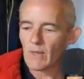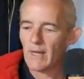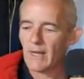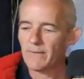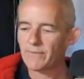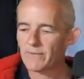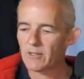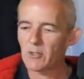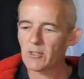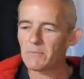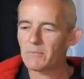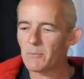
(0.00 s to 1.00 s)
I have to
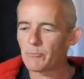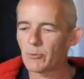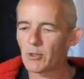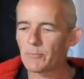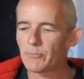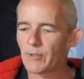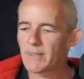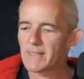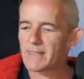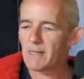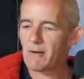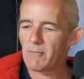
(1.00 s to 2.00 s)
look at my bullet
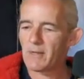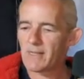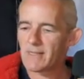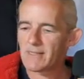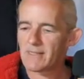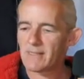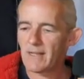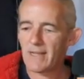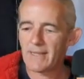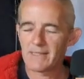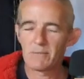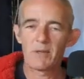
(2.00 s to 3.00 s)
points now, because I
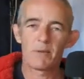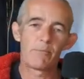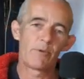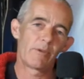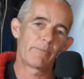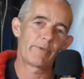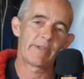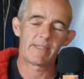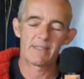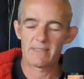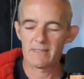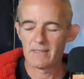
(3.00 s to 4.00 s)
had to make bullet
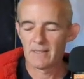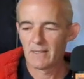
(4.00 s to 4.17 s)
points